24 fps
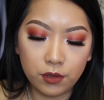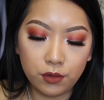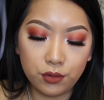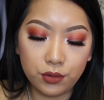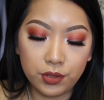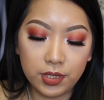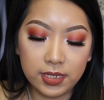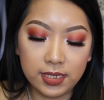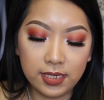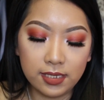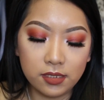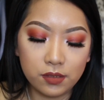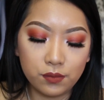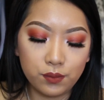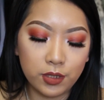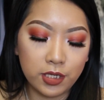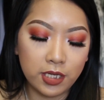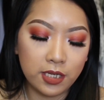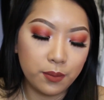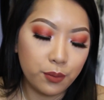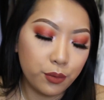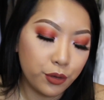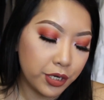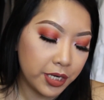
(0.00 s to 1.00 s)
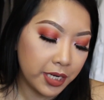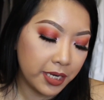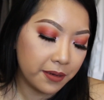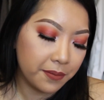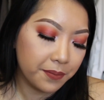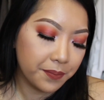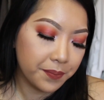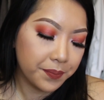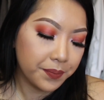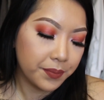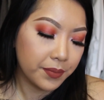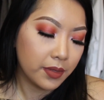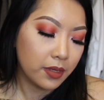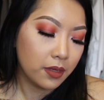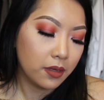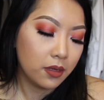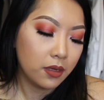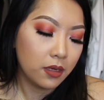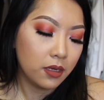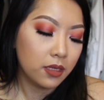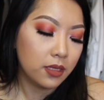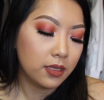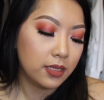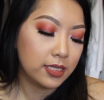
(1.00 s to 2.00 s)
Ooh, this is really pretty.
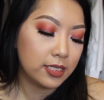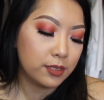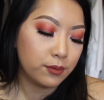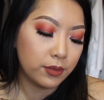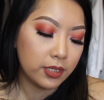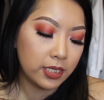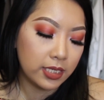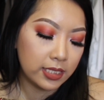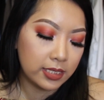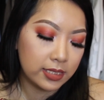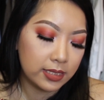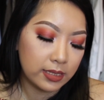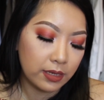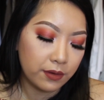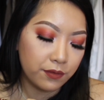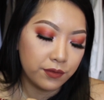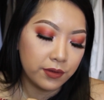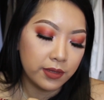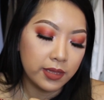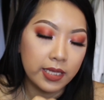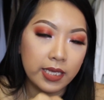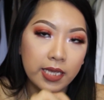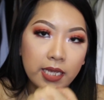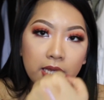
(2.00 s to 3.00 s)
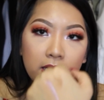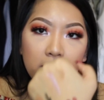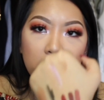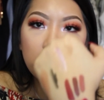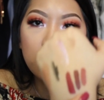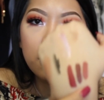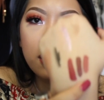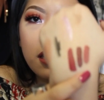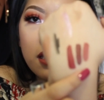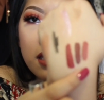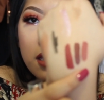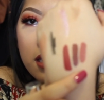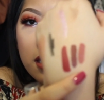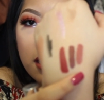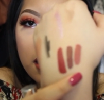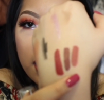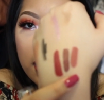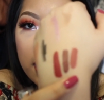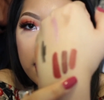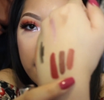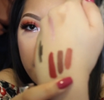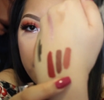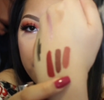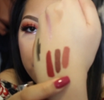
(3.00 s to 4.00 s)
This one is definitely an